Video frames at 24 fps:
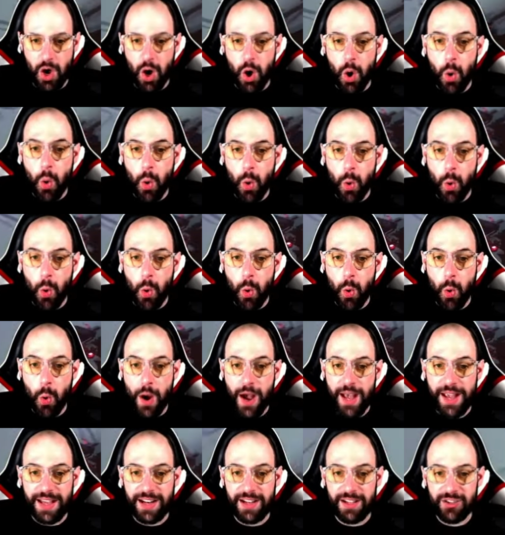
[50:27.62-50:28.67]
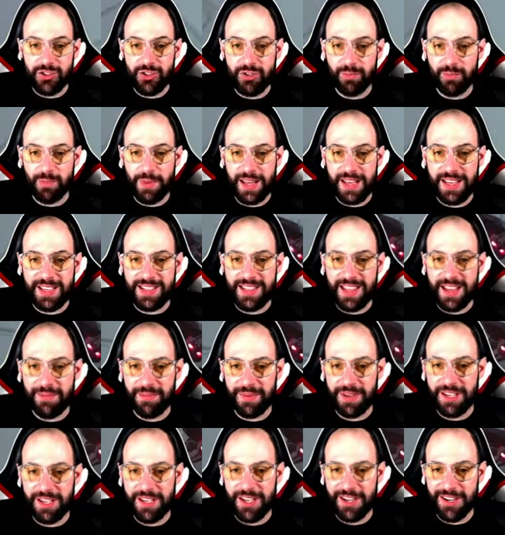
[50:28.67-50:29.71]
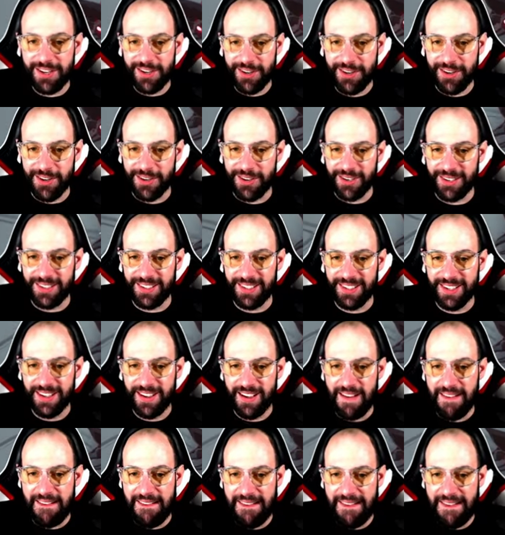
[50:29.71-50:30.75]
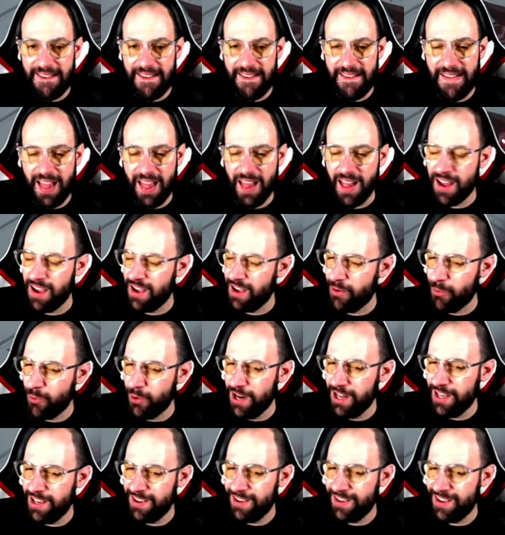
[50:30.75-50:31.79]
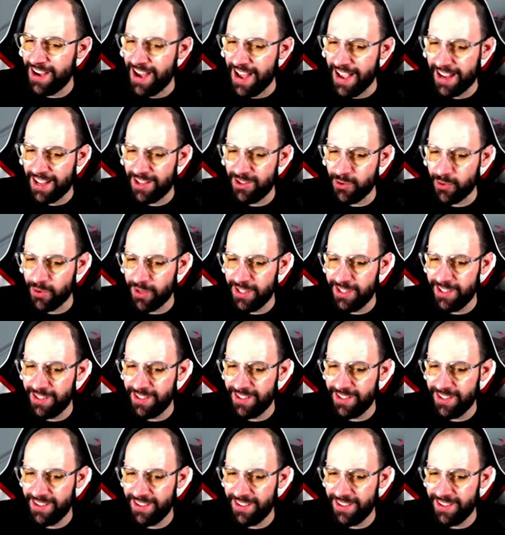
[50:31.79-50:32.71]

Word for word: Oh, I can also place them here. Really? I can do it.